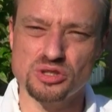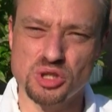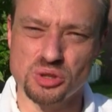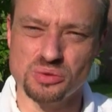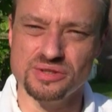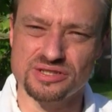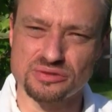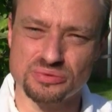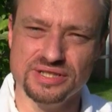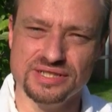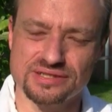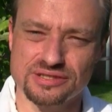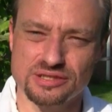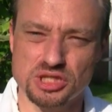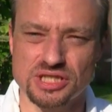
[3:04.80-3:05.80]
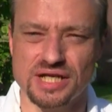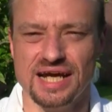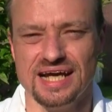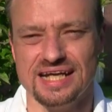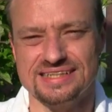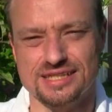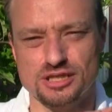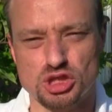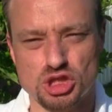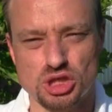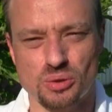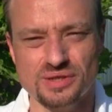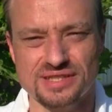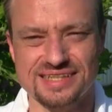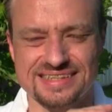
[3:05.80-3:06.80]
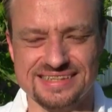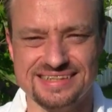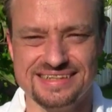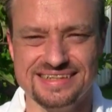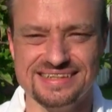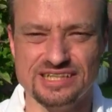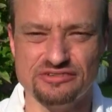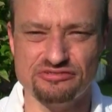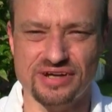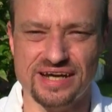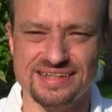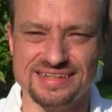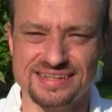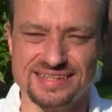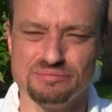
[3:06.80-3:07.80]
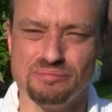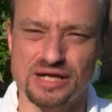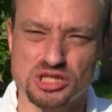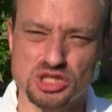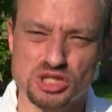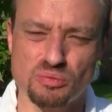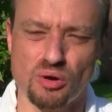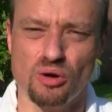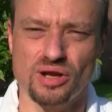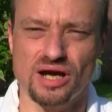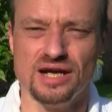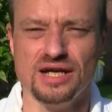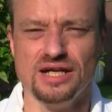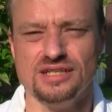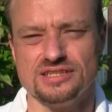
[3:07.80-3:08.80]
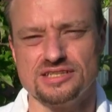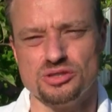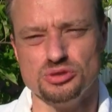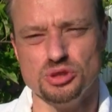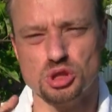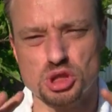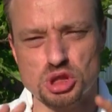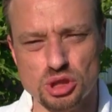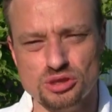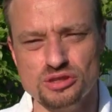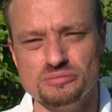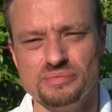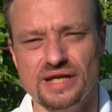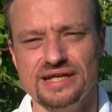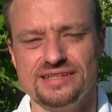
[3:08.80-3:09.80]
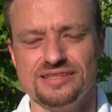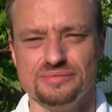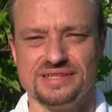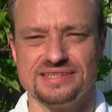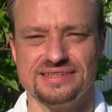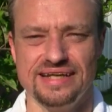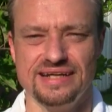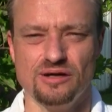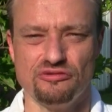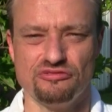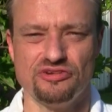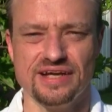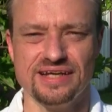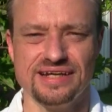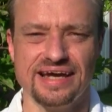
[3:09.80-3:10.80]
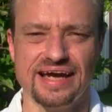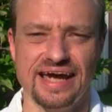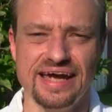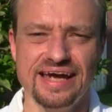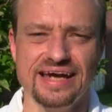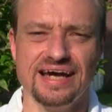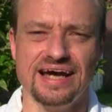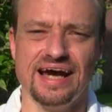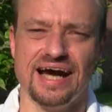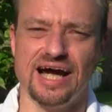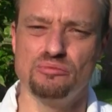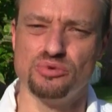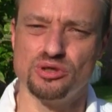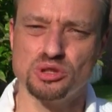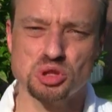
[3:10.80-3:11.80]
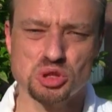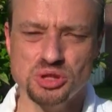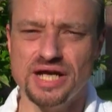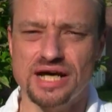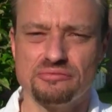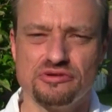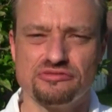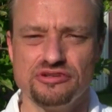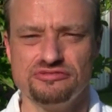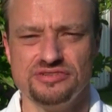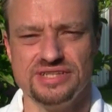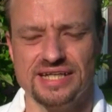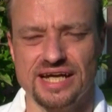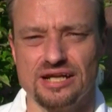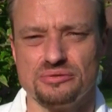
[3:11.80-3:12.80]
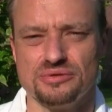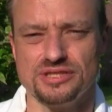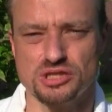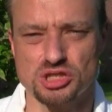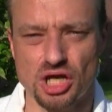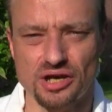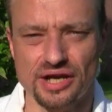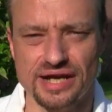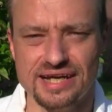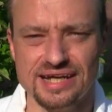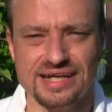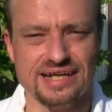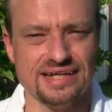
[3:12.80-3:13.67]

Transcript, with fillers: current research that shows that this effect is much smaller. So you shouldn't make the mistake of thinking, hey, I burned three hundred fifty calories jogging,